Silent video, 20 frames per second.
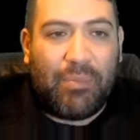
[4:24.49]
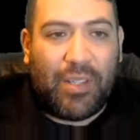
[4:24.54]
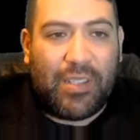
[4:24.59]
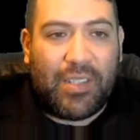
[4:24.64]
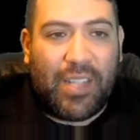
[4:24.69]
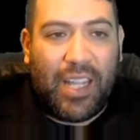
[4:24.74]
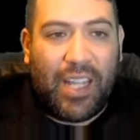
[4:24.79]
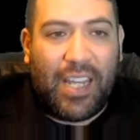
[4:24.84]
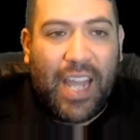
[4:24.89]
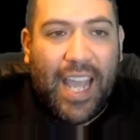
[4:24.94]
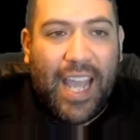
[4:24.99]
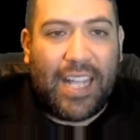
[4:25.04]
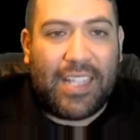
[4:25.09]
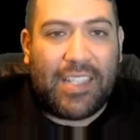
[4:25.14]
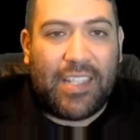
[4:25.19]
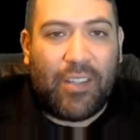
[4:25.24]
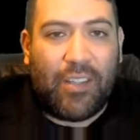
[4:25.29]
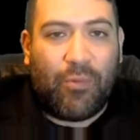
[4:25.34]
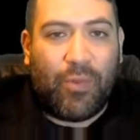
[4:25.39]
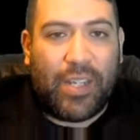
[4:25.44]
Plus, that
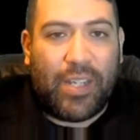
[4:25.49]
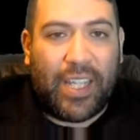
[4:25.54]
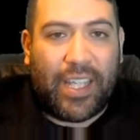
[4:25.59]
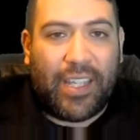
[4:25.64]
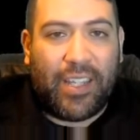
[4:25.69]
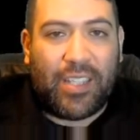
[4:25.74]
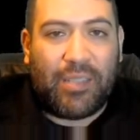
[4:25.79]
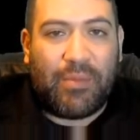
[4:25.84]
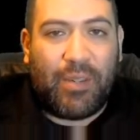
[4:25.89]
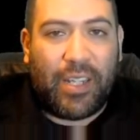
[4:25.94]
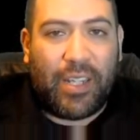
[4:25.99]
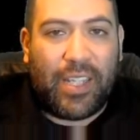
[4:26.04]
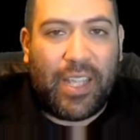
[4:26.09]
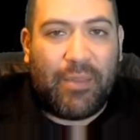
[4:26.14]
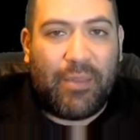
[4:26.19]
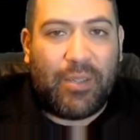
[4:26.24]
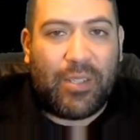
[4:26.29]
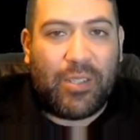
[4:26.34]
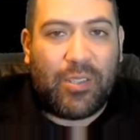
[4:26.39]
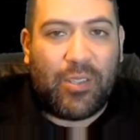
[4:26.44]
adds a ridiculous amount of
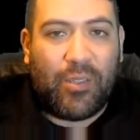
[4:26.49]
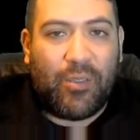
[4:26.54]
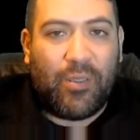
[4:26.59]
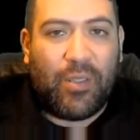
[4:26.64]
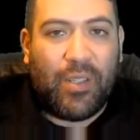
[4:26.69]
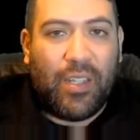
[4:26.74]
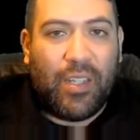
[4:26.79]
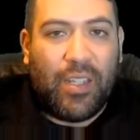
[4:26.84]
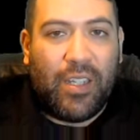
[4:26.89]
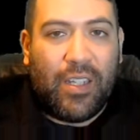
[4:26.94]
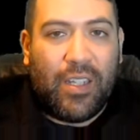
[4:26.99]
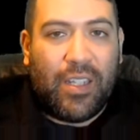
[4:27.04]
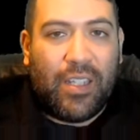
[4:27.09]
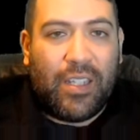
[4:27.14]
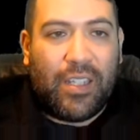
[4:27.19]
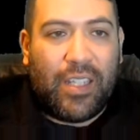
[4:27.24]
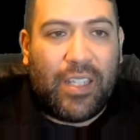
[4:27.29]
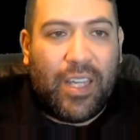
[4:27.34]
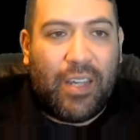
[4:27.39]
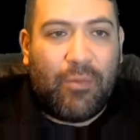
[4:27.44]
damage, so
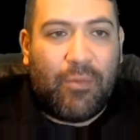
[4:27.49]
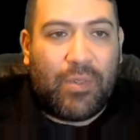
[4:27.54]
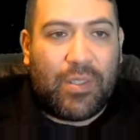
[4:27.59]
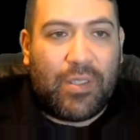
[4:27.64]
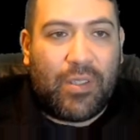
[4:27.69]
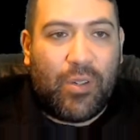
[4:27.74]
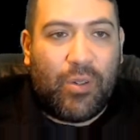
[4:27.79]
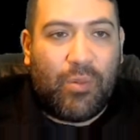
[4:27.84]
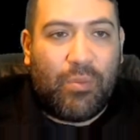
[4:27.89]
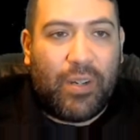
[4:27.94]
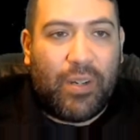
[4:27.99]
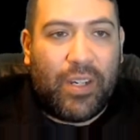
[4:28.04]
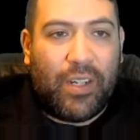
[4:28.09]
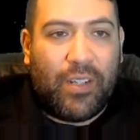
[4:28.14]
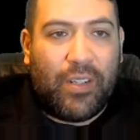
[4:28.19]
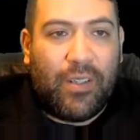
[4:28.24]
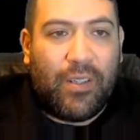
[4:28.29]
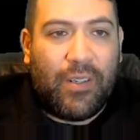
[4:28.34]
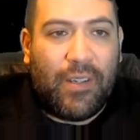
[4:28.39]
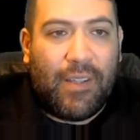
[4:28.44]
that was a
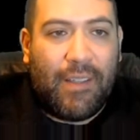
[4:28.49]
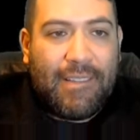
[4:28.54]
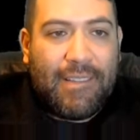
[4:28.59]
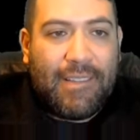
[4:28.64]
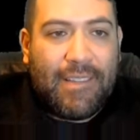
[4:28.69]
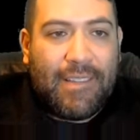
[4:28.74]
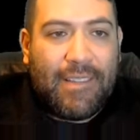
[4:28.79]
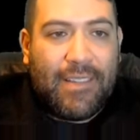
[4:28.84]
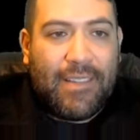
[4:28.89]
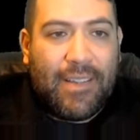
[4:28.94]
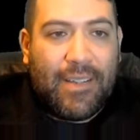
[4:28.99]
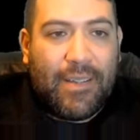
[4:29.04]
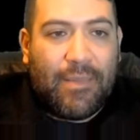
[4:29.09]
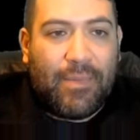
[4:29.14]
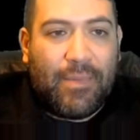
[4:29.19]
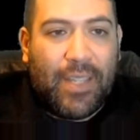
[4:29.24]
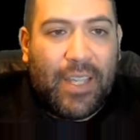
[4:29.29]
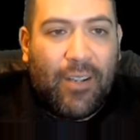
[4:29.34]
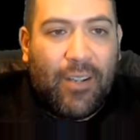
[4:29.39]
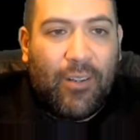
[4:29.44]
no-brainer.
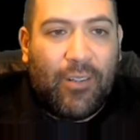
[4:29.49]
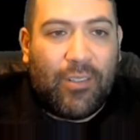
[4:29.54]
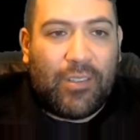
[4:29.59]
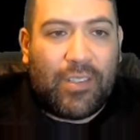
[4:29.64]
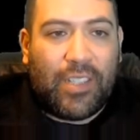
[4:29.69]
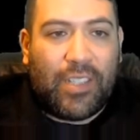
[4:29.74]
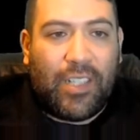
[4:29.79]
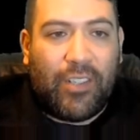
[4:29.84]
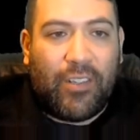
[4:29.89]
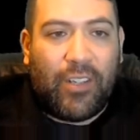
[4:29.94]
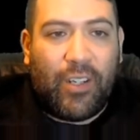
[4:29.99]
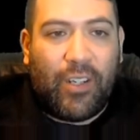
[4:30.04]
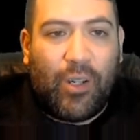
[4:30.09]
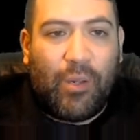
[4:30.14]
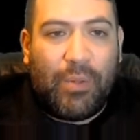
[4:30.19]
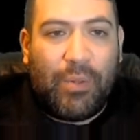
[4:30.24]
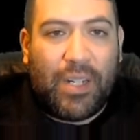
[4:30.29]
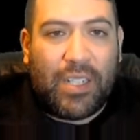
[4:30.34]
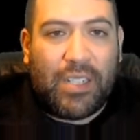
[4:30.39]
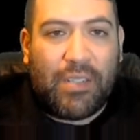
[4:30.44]
The ult, clearing
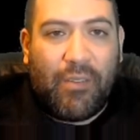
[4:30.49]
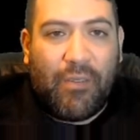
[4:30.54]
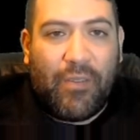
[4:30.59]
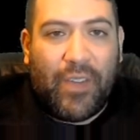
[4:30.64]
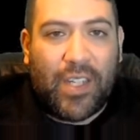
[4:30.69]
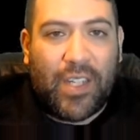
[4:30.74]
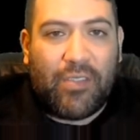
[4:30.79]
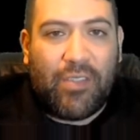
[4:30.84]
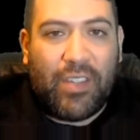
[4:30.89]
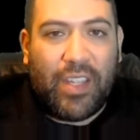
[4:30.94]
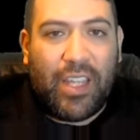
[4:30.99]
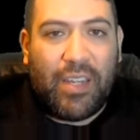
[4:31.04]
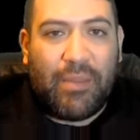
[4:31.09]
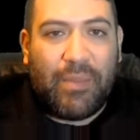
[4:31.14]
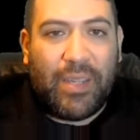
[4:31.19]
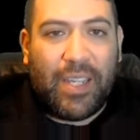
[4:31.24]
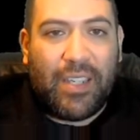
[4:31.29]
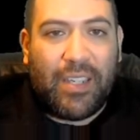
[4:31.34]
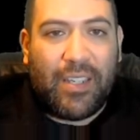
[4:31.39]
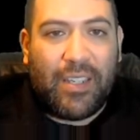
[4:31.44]
all positive effects from the
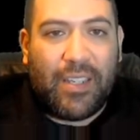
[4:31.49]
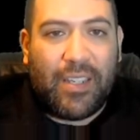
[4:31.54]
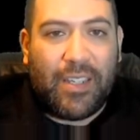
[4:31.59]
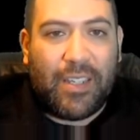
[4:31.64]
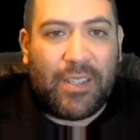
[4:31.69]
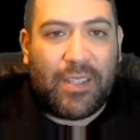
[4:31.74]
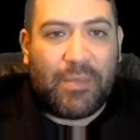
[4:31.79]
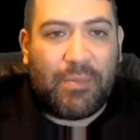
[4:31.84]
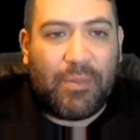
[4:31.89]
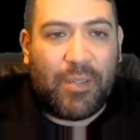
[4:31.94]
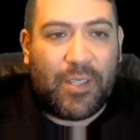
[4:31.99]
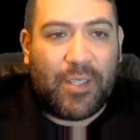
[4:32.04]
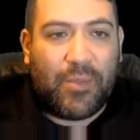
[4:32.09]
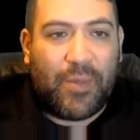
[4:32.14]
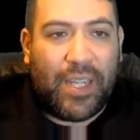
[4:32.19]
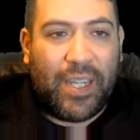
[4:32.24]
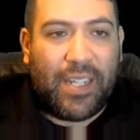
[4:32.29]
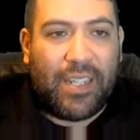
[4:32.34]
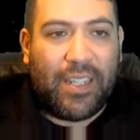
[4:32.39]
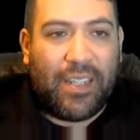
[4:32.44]
enemy, is pretty
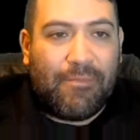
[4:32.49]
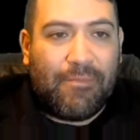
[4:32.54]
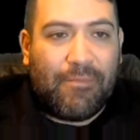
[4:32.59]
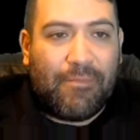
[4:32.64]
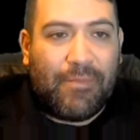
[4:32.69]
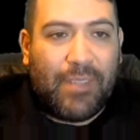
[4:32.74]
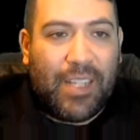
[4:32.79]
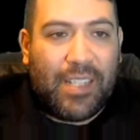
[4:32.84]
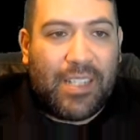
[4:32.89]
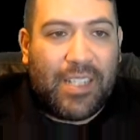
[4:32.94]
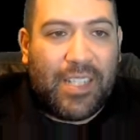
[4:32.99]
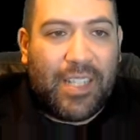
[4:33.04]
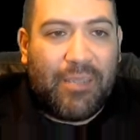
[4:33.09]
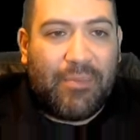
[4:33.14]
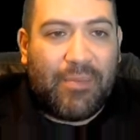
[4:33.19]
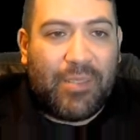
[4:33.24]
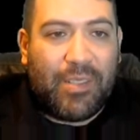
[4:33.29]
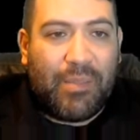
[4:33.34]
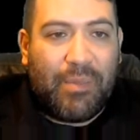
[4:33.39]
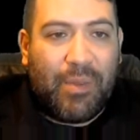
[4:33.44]
sweet. That
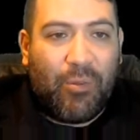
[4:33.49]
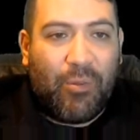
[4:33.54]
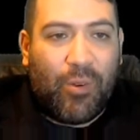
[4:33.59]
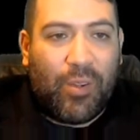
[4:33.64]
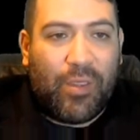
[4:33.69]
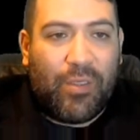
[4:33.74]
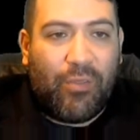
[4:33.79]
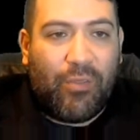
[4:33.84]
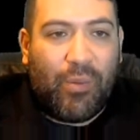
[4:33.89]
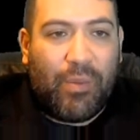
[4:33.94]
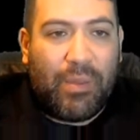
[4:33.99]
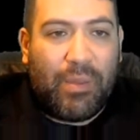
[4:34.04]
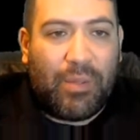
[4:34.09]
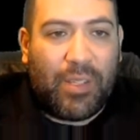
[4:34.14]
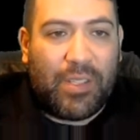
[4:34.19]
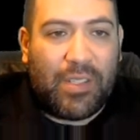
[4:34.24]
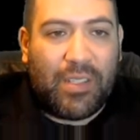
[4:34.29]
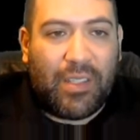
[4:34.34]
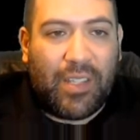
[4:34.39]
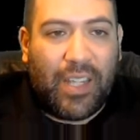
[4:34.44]
seemed to be worth it for me.
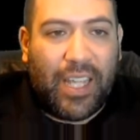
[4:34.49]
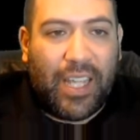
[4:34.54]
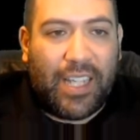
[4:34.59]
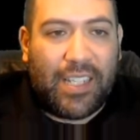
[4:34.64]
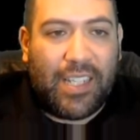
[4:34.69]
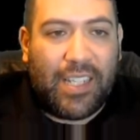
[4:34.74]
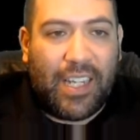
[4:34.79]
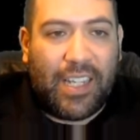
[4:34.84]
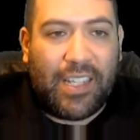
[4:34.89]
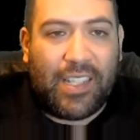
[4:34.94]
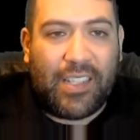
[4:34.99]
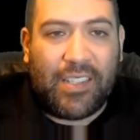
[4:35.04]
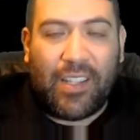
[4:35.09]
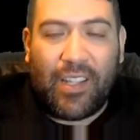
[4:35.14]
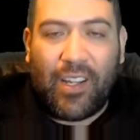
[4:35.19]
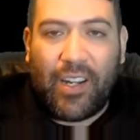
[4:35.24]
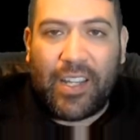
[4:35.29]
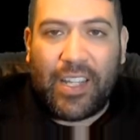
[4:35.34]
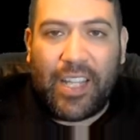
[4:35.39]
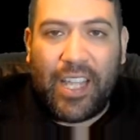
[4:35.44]
Plus, like I said, it does a
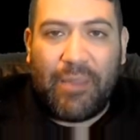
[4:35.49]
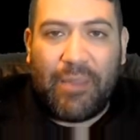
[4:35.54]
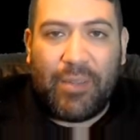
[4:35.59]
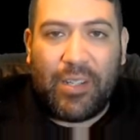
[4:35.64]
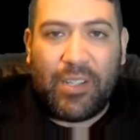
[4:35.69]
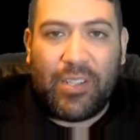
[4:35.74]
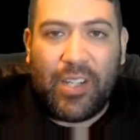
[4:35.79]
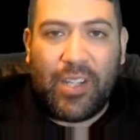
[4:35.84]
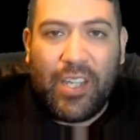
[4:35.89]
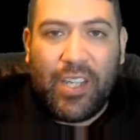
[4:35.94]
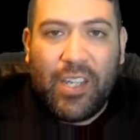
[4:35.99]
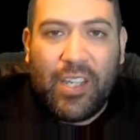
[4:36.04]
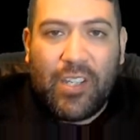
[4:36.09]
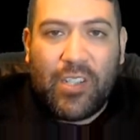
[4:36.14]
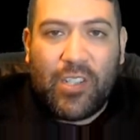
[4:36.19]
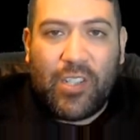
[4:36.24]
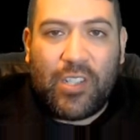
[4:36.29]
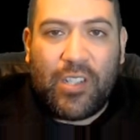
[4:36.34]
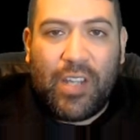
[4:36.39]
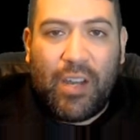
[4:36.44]
lot of damage.
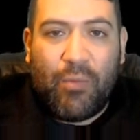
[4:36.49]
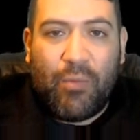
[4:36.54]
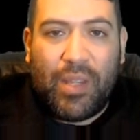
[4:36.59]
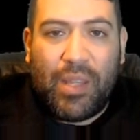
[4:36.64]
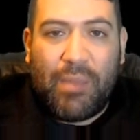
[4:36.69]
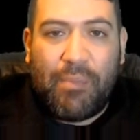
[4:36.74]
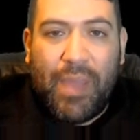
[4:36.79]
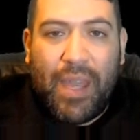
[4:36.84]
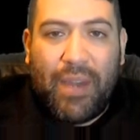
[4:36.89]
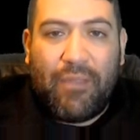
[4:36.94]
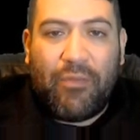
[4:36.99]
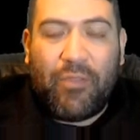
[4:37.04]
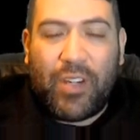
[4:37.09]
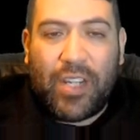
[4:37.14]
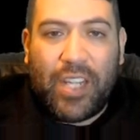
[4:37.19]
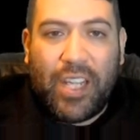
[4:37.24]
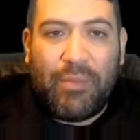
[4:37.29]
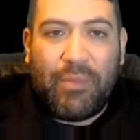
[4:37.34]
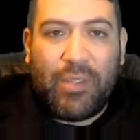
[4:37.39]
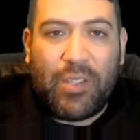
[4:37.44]
She's not really meant for
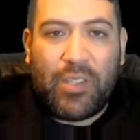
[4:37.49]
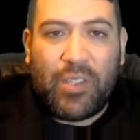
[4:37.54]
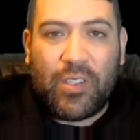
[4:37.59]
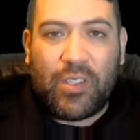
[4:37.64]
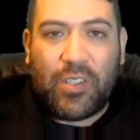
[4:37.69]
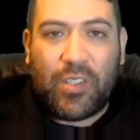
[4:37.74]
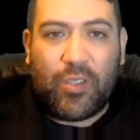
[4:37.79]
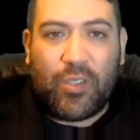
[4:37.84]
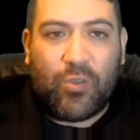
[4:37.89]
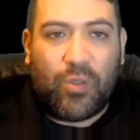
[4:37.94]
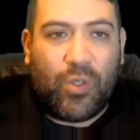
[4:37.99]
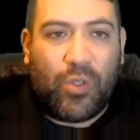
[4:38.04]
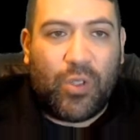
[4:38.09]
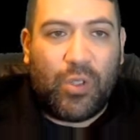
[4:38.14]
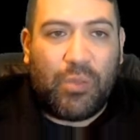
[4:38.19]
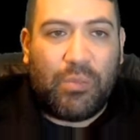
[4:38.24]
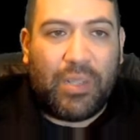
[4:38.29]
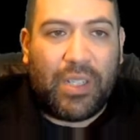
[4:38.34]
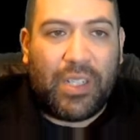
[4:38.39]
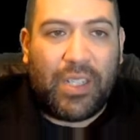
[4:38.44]
damage. She's
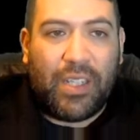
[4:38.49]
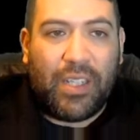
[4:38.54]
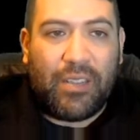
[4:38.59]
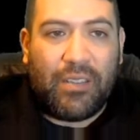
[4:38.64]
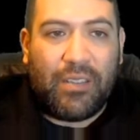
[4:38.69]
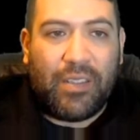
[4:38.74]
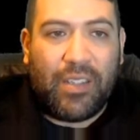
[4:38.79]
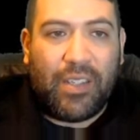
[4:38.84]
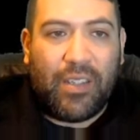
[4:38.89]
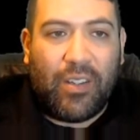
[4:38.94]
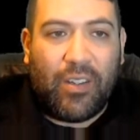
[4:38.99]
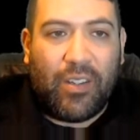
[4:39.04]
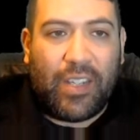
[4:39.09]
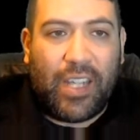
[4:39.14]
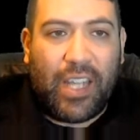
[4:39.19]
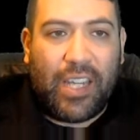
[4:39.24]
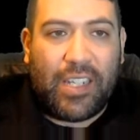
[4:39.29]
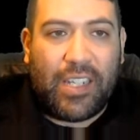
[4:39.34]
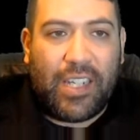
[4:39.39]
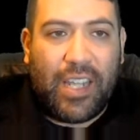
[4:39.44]
control, but all
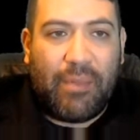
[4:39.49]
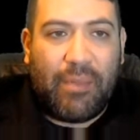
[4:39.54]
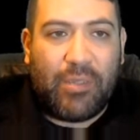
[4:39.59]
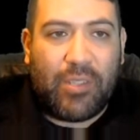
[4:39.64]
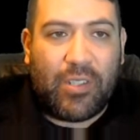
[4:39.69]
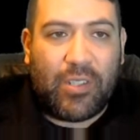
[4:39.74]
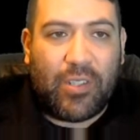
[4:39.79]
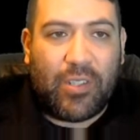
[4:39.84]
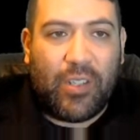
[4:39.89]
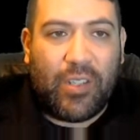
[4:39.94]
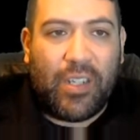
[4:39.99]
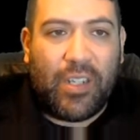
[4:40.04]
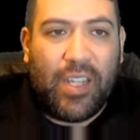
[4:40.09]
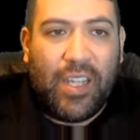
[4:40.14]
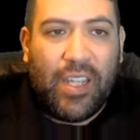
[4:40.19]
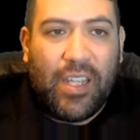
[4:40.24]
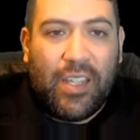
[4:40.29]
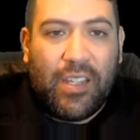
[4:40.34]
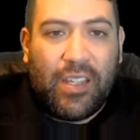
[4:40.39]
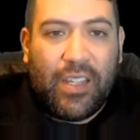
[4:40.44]
that damage is good.
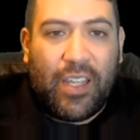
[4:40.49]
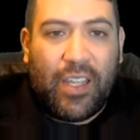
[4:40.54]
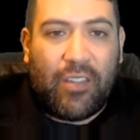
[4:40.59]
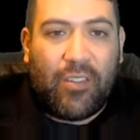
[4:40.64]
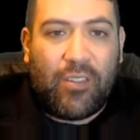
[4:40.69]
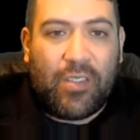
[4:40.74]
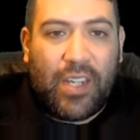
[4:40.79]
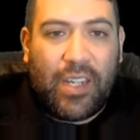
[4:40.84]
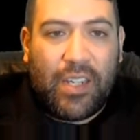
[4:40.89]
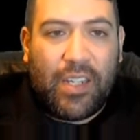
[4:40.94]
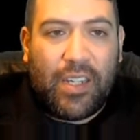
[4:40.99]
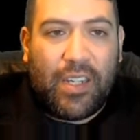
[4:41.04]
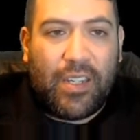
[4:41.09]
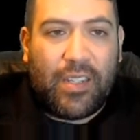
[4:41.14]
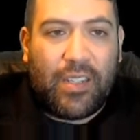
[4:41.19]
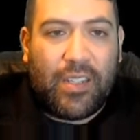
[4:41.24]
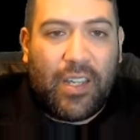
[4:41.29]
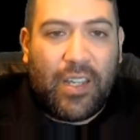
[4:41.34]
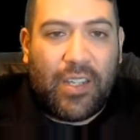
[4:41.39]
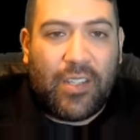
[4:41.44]
The others I
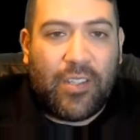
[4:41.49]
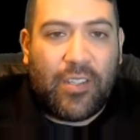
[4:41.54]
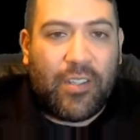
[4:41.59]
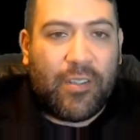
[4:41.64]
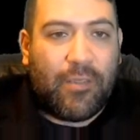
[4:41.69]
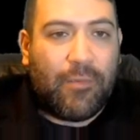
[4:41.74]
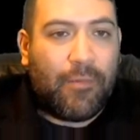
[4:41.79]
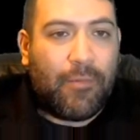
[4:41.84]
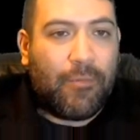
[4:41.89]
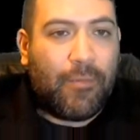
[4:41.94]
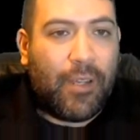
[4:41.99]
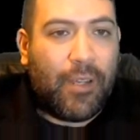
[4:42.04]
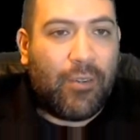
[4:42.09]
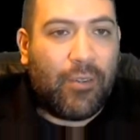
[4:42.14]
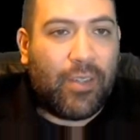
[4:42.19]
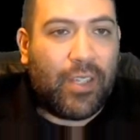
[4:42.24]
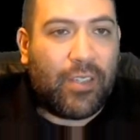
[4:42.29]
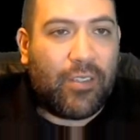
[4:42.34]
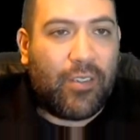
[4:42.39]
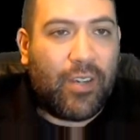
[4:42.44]
didn't touch. I
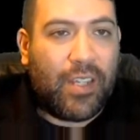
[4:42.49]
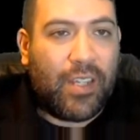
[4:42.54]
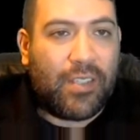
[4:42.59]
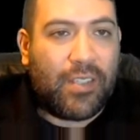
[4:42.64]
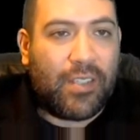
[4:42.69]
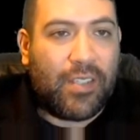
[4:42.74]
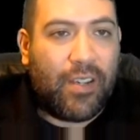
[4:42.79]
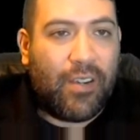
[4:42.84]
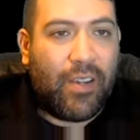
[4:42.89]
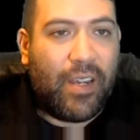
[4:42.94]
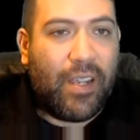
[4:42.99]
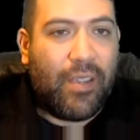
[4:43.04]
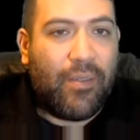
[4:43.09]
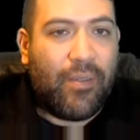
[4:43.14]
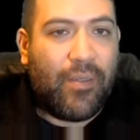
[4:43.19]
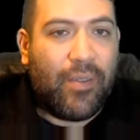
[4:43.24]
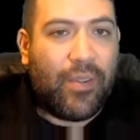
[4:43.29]
don't think they're necessary.